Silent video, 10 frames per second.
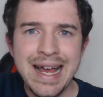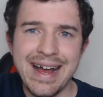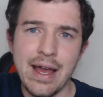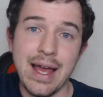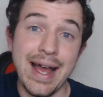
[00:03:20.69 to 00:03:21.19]

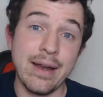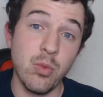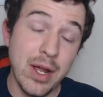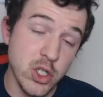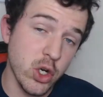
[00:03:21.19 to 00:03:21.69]
And
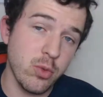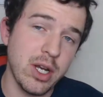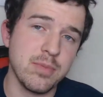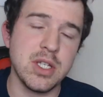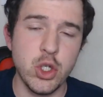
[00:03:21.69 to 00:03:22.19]
when Johnny
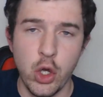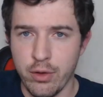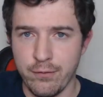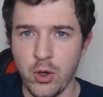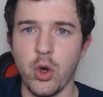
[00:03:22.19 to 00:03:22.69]
Williams is on
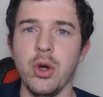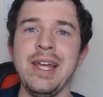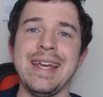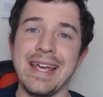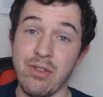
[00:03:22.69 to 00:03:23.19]
the floor,
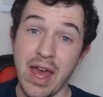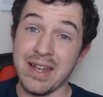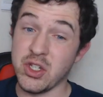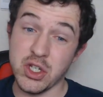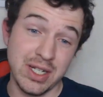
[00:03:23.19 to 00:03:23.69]
he
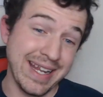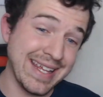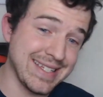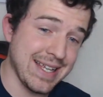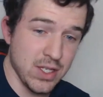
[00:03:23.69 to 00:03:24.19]
then just
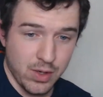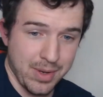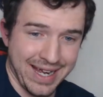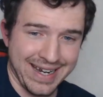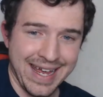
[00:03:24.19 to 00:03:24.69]
leans into him
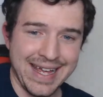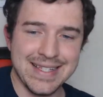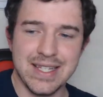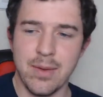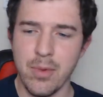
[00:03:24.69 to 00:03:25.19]
and
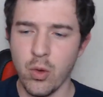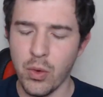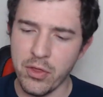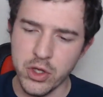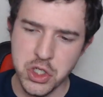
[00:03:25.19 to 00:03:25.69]
hits him
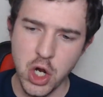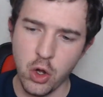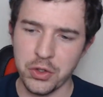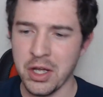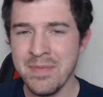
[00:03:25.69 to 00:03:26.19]
with the
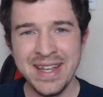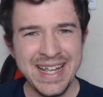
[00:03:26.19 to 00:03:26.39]
shoulder.